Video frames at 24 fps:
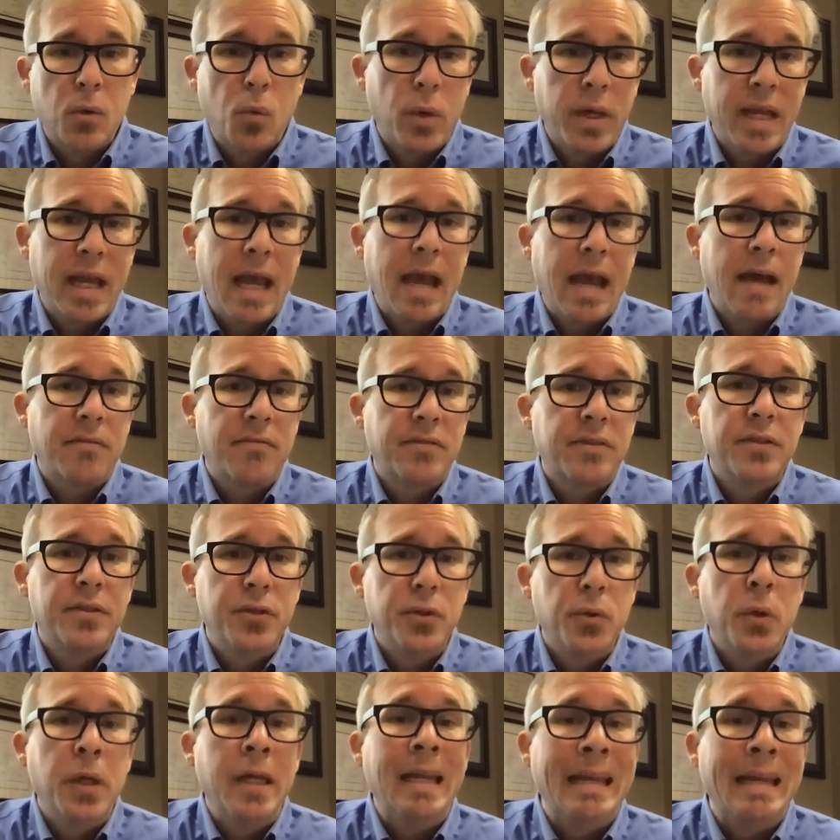We have to
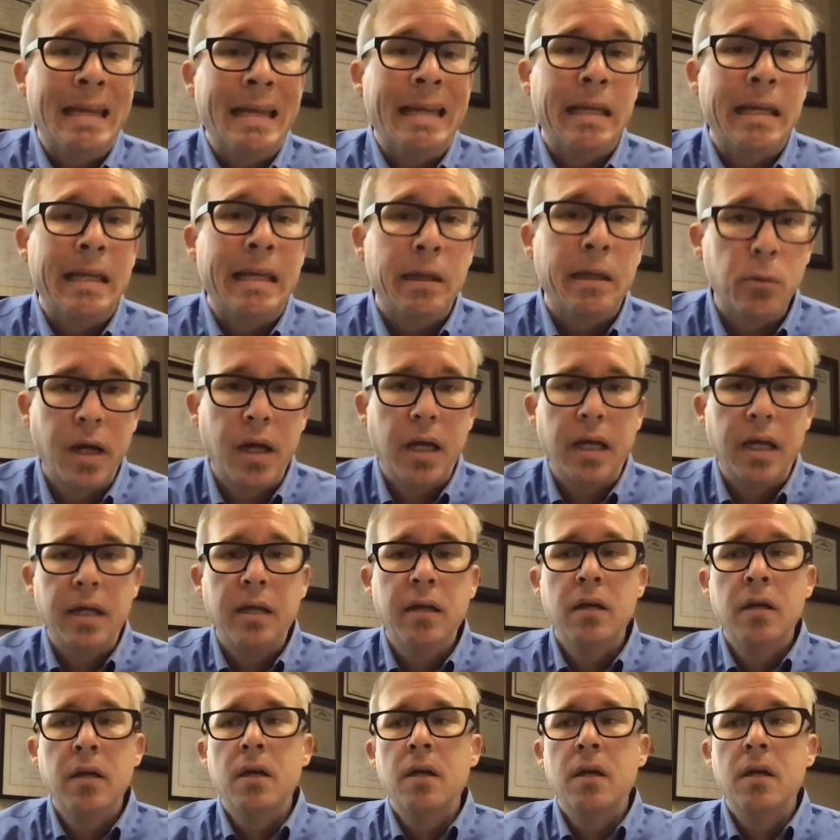do it anyway